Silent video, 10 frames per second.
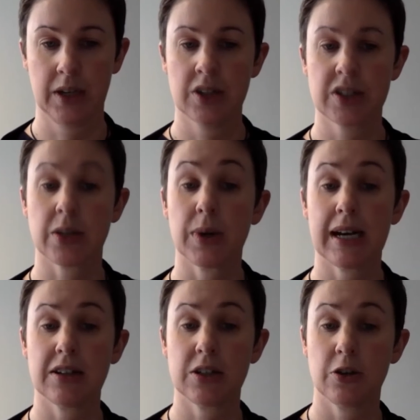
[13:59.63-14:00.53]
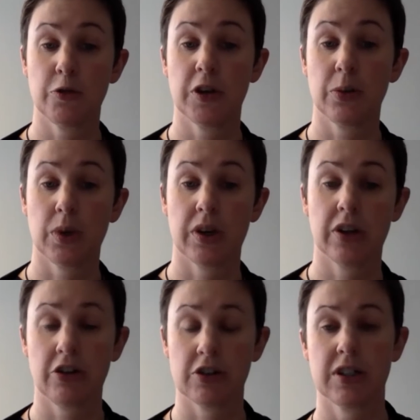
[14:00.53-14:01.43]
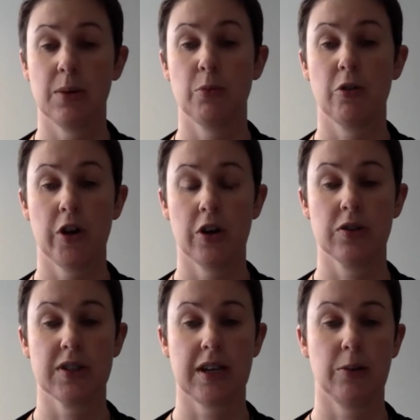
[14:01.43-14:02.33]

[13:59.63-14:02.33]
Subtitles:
So we're now doing further work across a number of wholesale